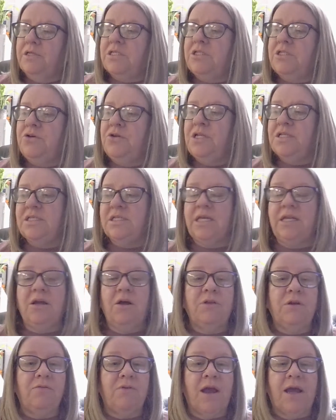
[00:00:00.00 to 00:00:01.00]
Students
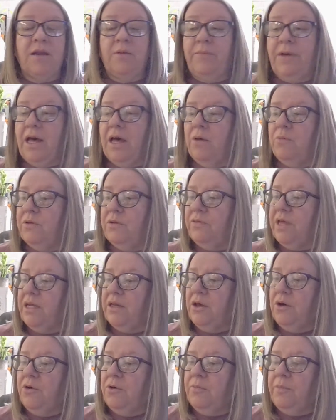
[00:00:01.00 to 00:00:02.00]
can only write about
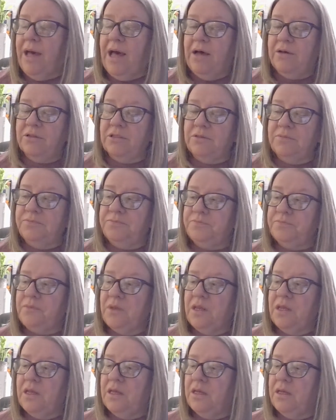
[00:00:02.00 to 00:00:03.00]
what they know about.
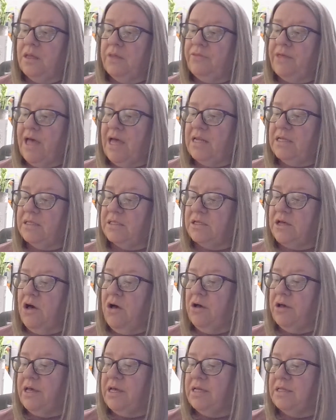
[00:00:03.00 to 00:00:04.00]
That
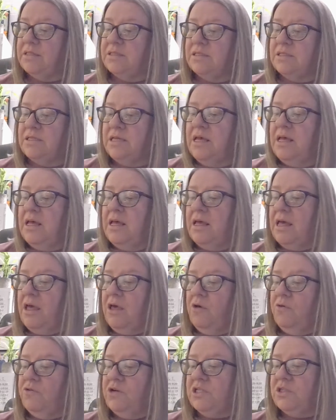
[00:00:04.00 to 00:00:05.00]
is Calkins,
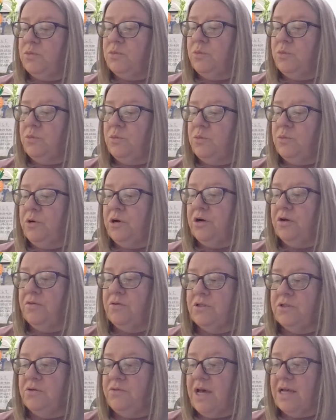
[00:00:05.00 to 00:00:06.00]

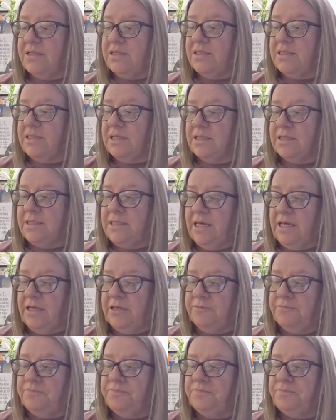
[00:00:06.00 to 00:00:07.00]
Elridgeworth,
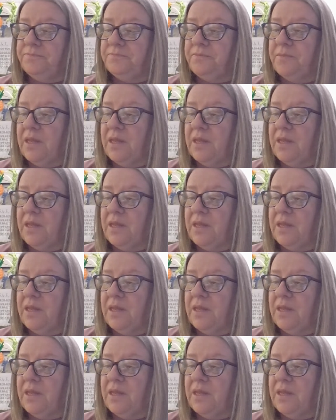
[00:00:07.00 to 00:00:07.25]
2016.